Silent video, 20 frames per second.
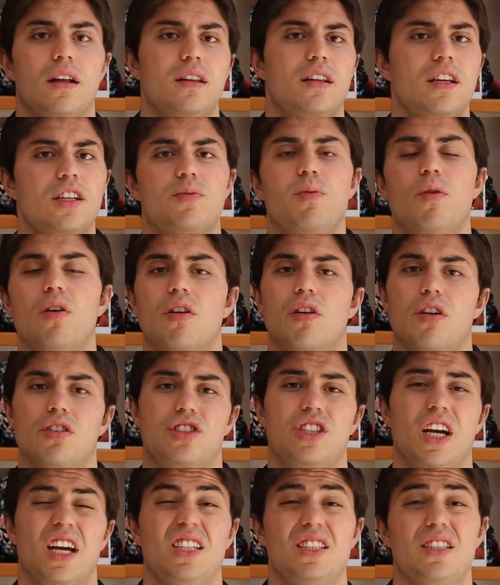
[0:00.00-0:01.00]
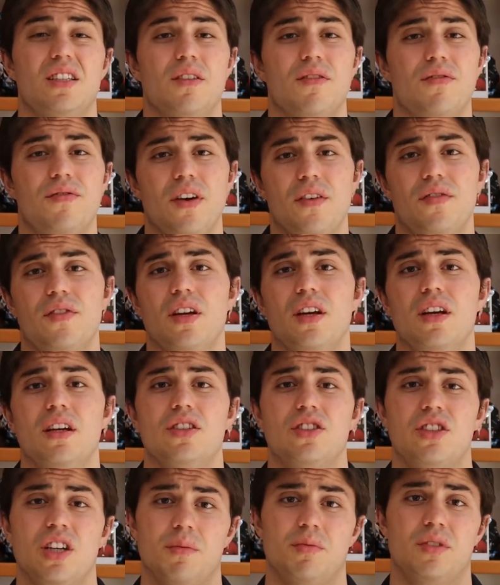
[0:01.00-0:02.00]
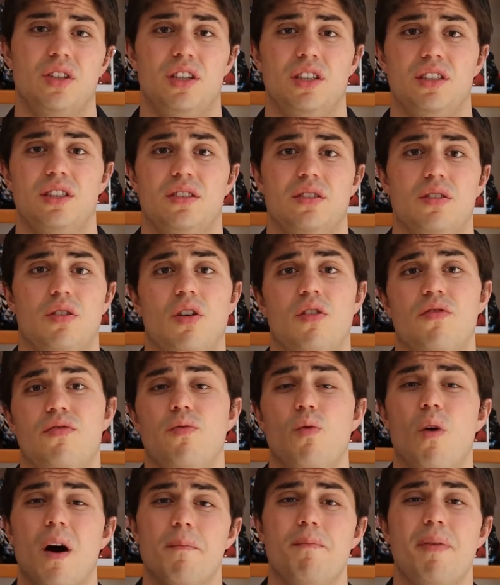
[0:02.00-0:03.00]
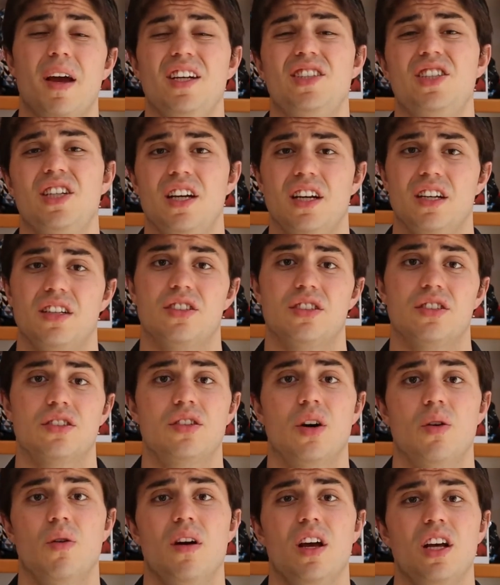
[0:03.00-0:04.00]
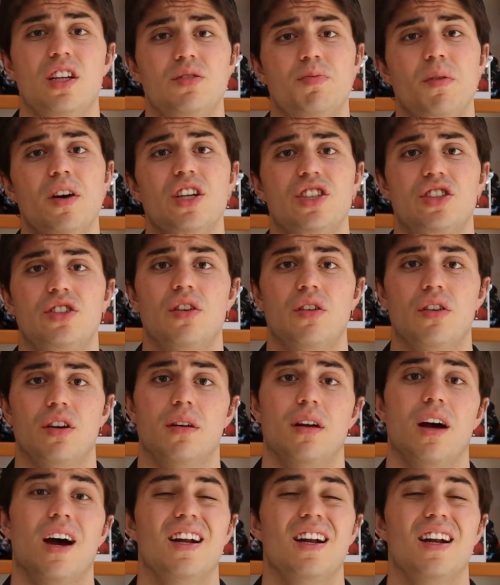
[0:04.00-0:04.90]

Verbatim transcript: this book contains 50 chapters of one page each, so it's pretty short,